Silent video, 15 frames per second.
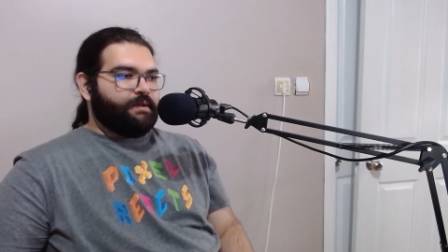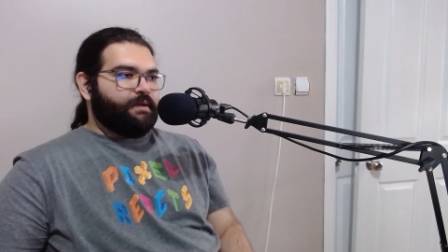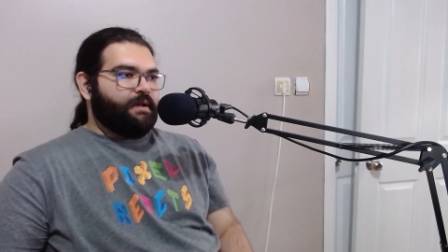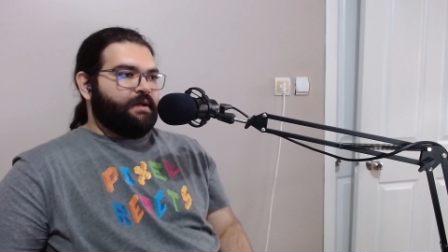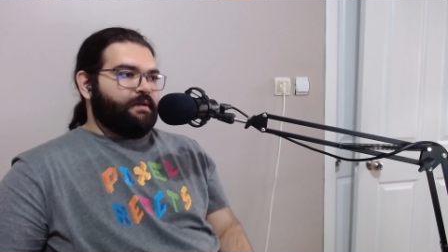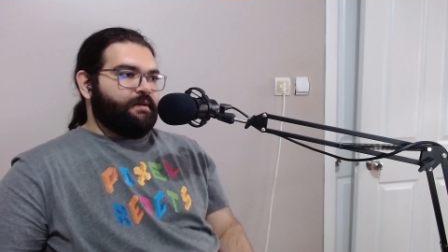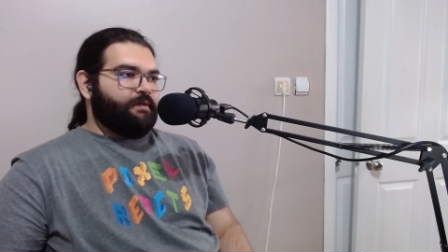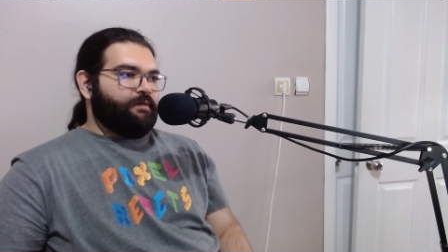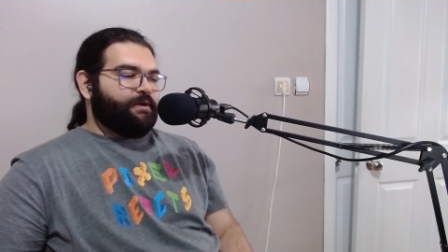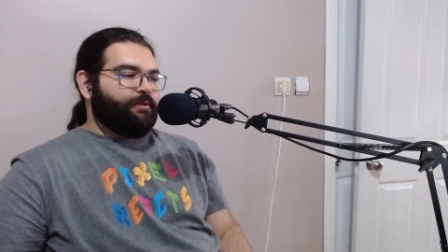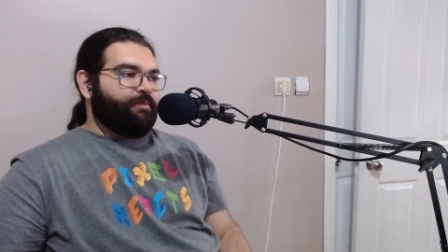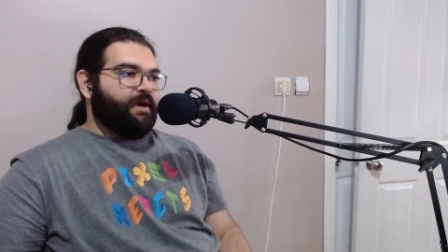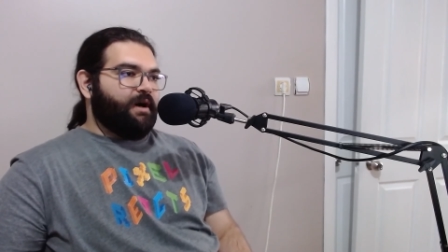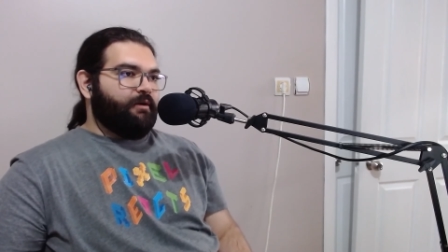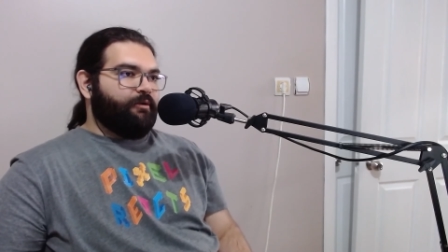uh, with the
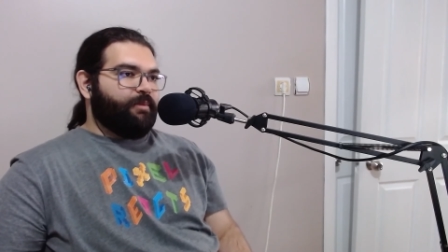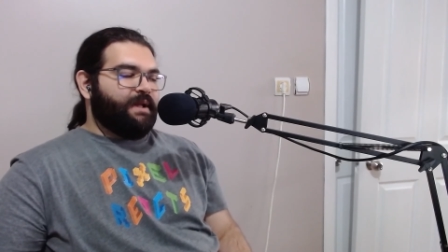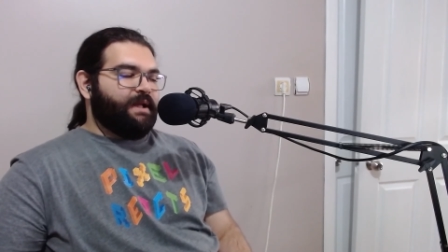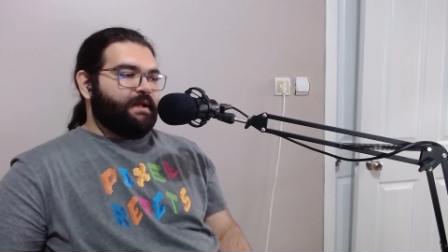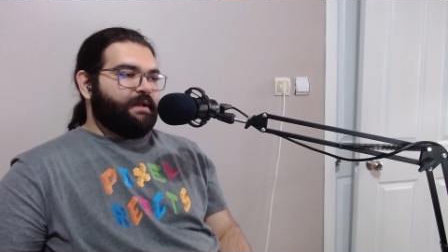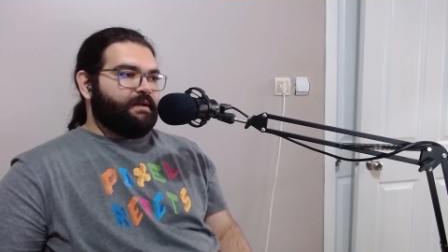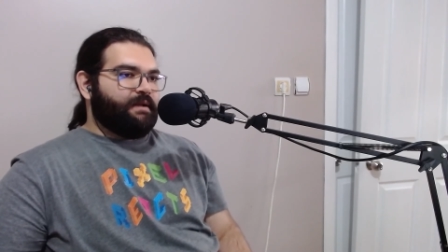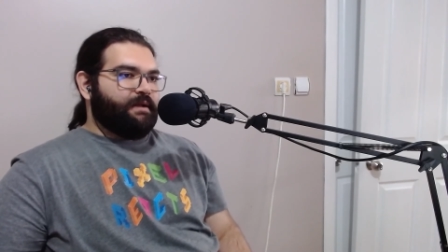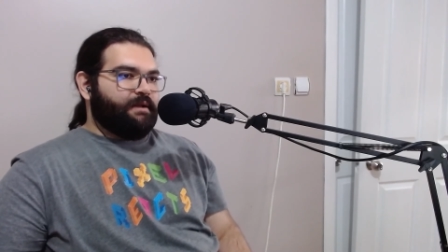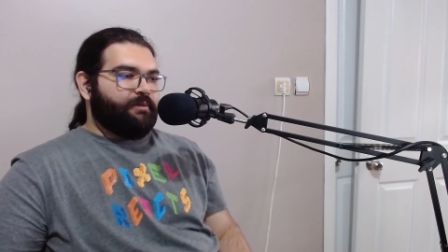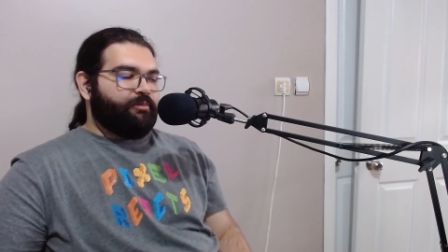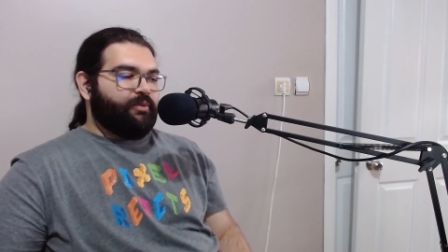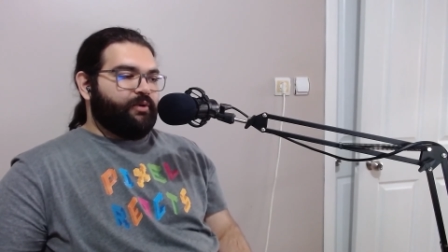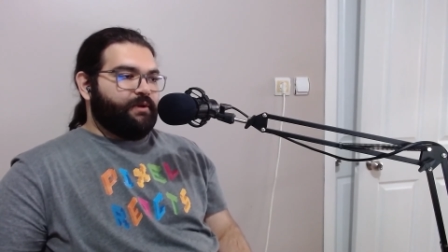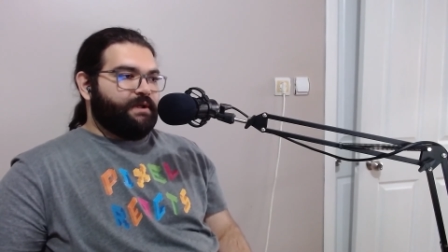power plant and the
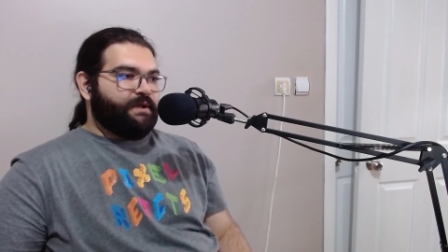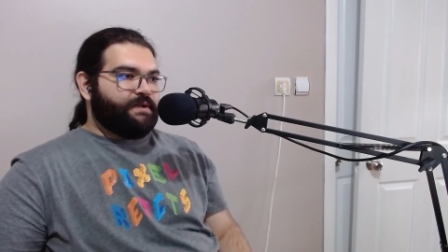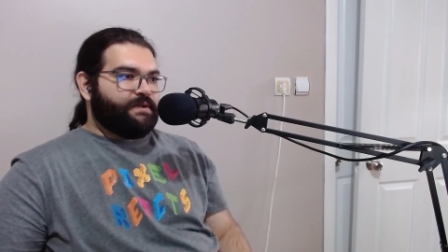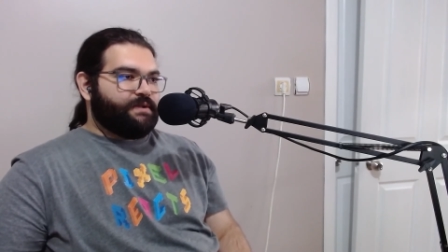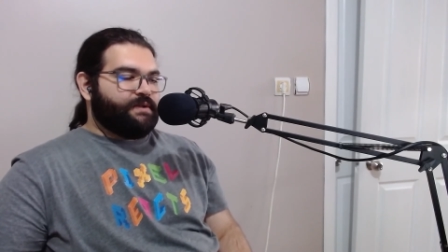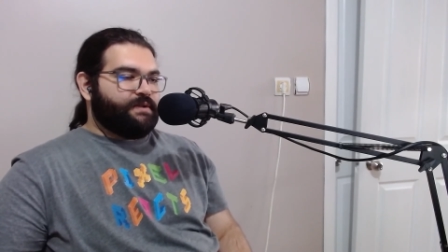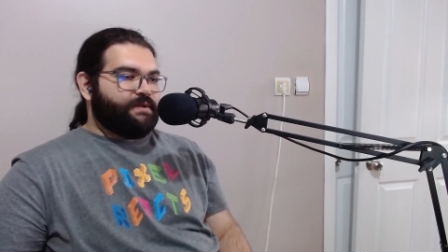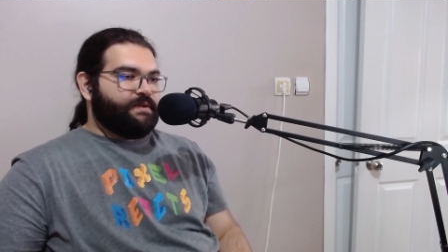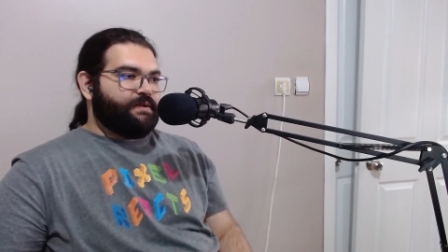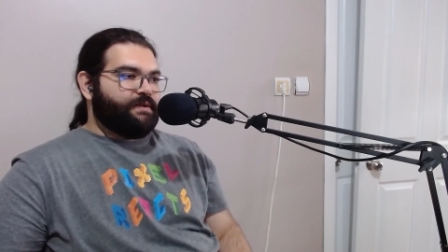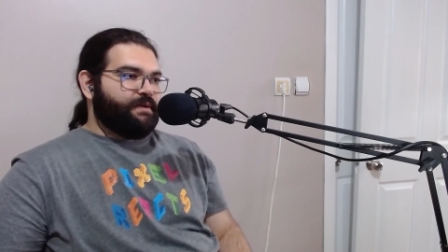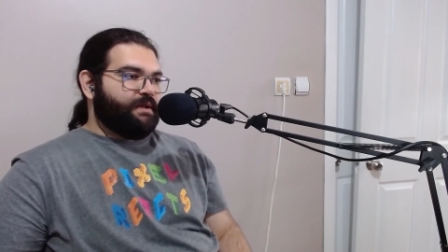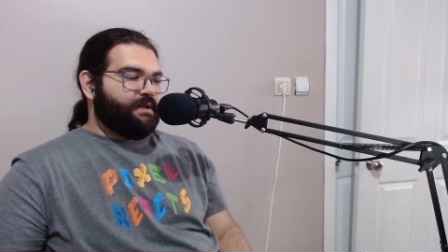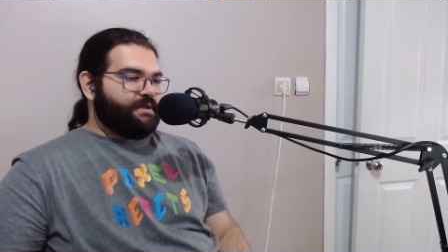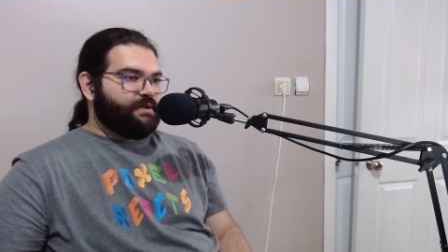police
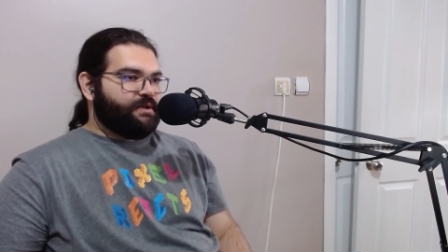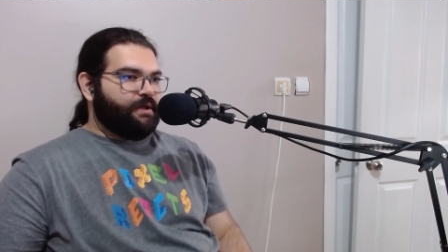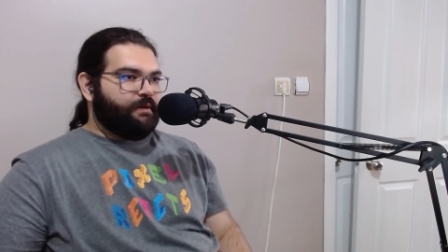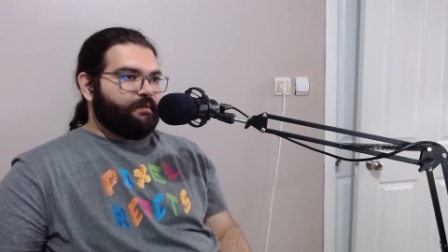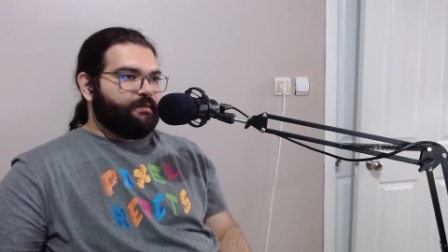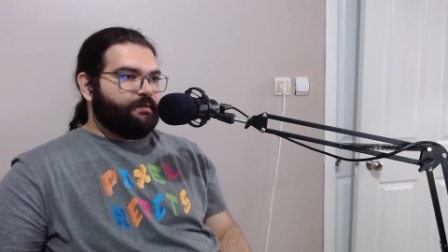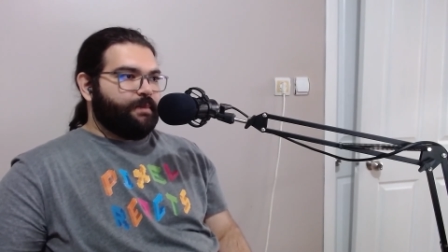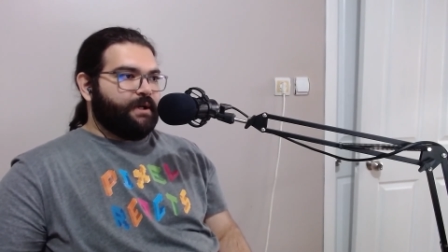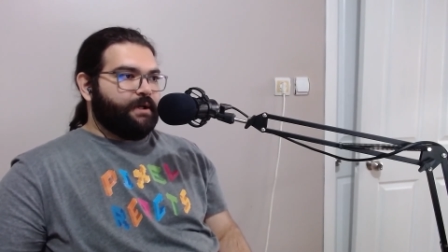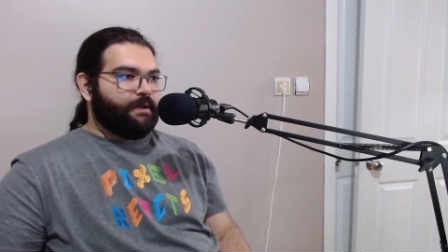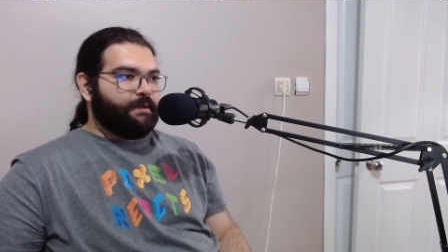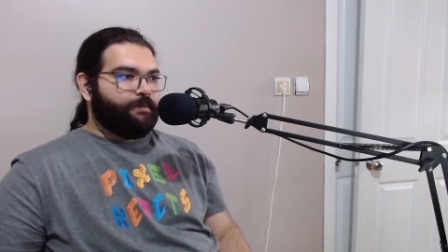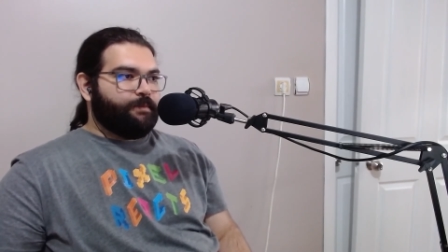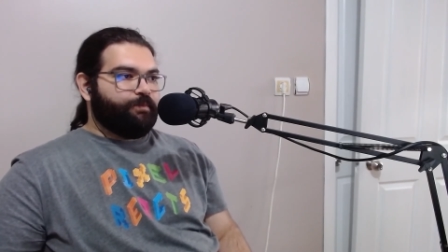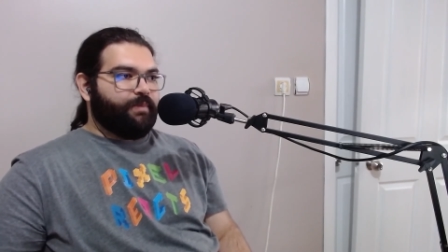and the stuff
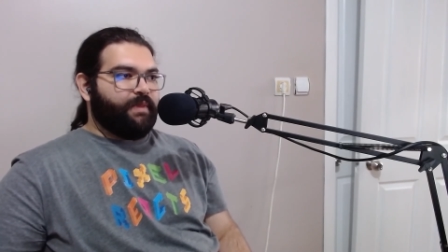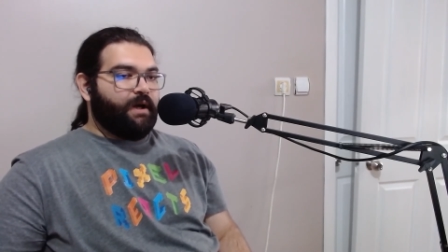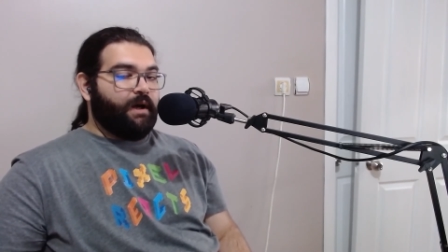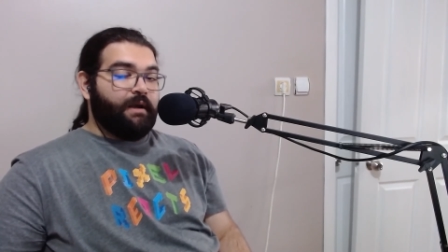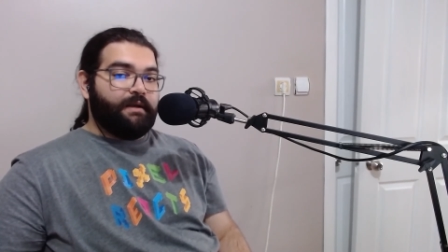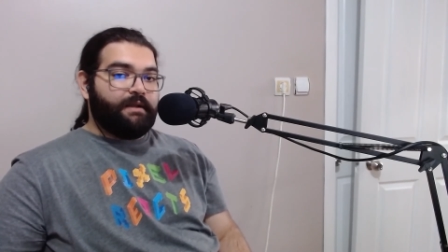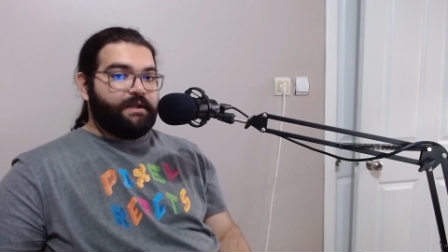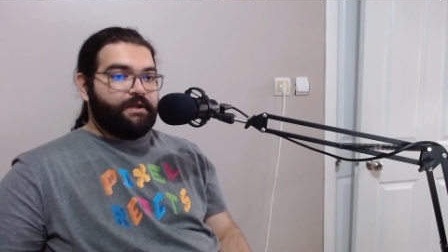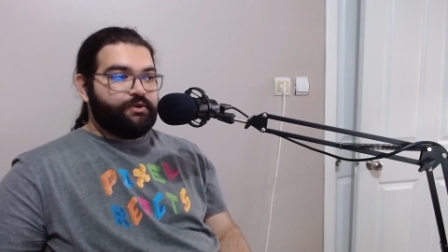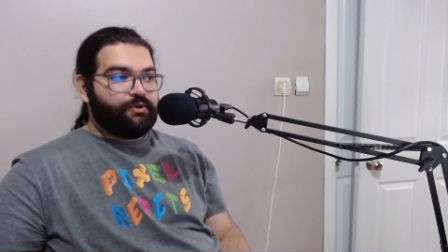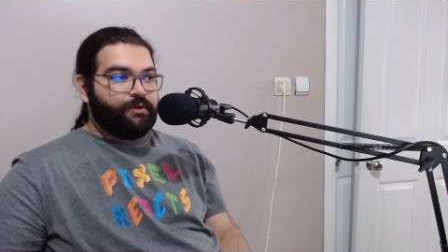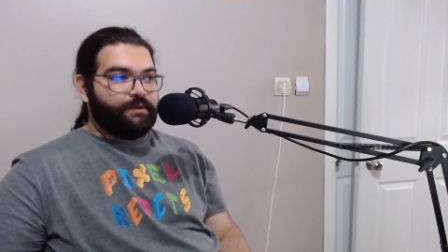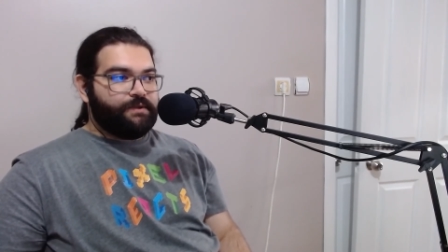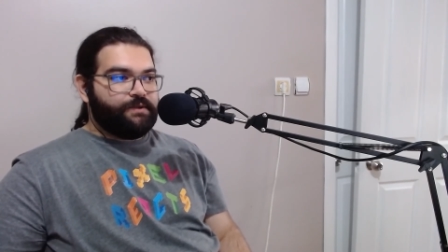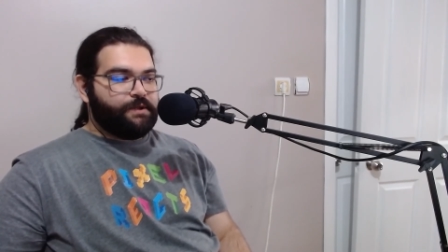but I really
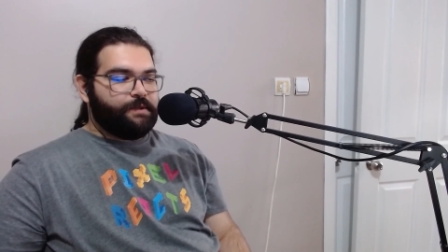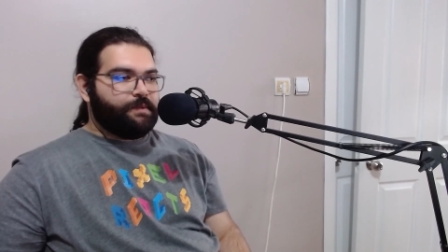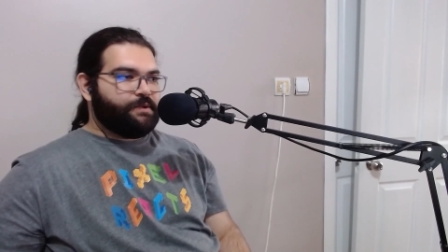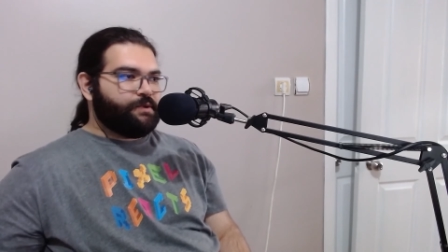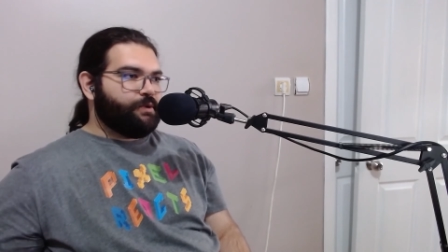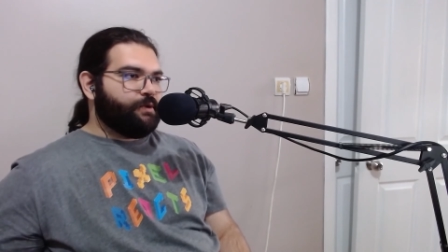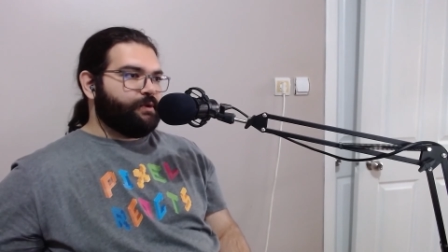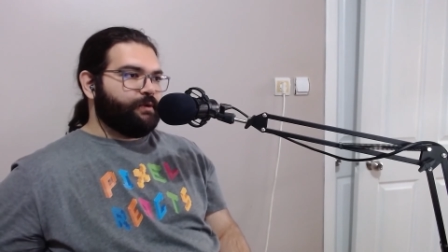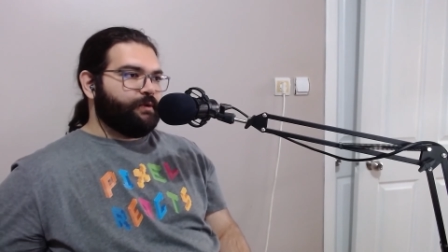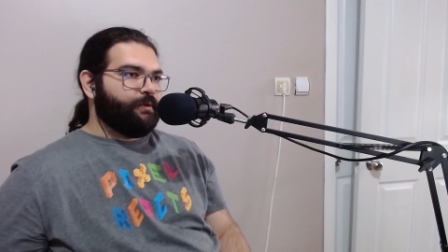enjoyed this episode